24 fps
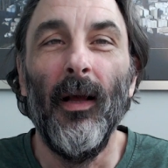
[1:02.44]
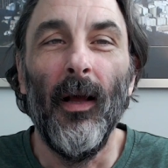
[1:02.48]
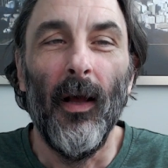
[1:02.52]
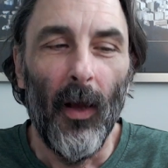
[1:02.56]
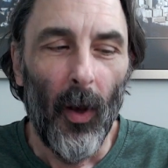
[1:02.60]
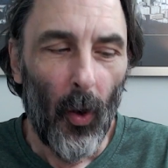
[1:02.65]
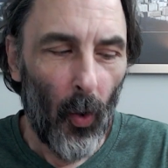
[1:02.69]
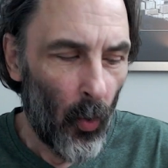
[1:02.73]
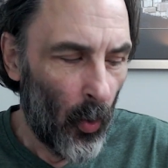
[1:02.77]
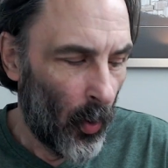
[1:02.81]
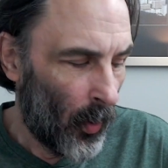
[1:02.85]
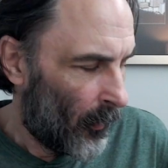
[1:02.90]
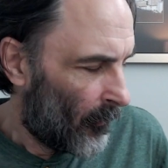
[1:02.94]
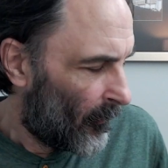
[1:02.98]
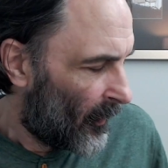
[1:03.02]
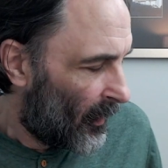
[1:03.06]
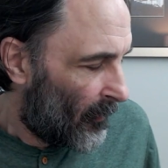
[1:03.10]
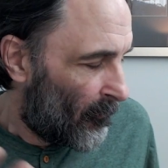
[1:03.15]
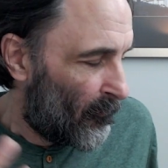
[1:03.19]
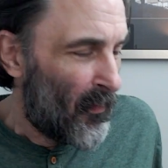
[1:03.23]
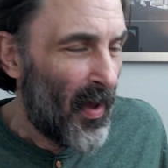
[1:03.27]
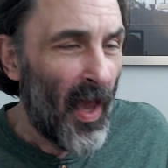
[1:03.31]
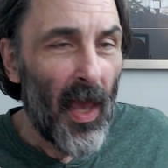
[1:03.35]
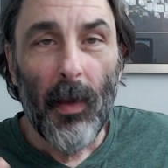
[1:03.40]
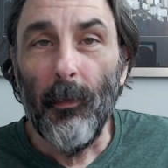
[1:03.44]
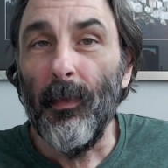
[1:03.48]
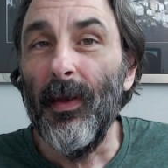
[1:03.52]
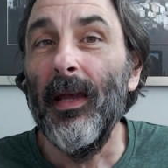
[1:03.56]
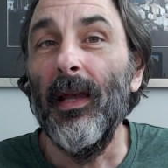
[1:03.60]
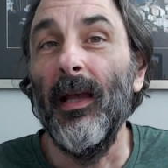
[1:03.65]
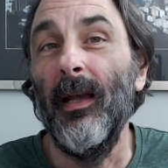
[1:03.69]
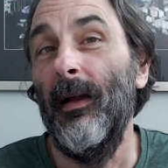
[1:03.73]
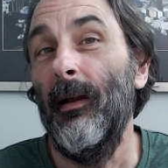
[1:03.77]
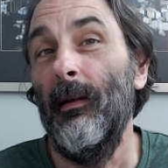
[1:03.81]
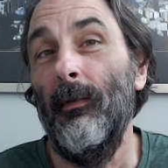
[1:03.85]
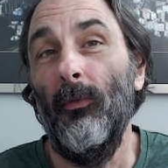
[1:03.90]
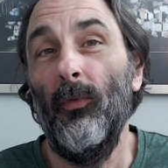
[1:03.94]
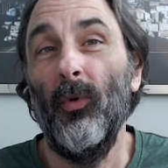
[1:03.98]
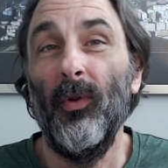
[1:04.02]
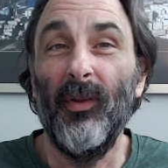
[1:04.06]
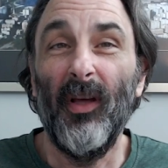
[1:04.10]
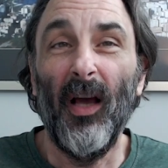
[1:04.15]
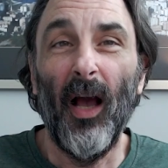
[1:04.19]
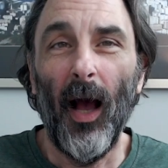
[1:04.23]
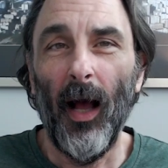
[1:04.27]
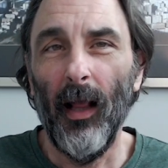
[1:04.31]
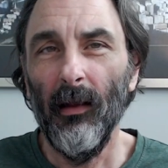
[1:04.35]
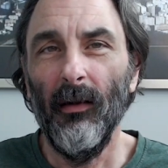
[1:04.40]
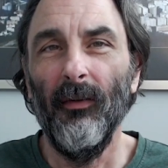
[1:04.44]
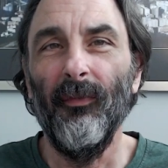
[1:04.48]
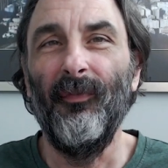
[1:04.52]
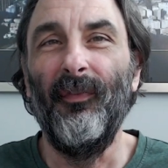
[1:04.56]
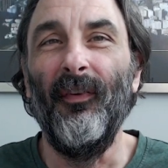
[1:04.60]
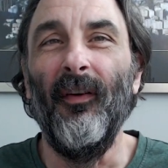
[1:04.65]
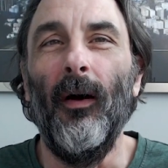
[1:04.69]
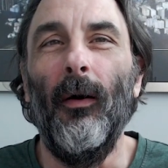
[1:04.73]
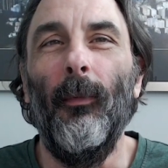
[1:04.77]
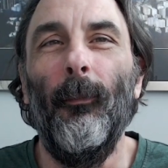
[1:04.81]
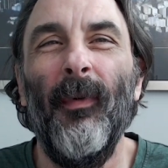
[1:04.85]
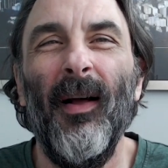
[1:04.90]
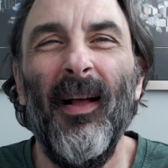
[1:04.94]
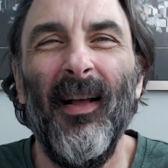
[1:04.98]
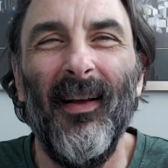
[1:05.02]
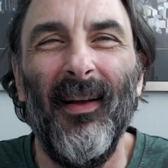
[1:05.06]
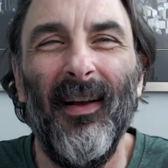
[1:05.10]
Or maybe with color film,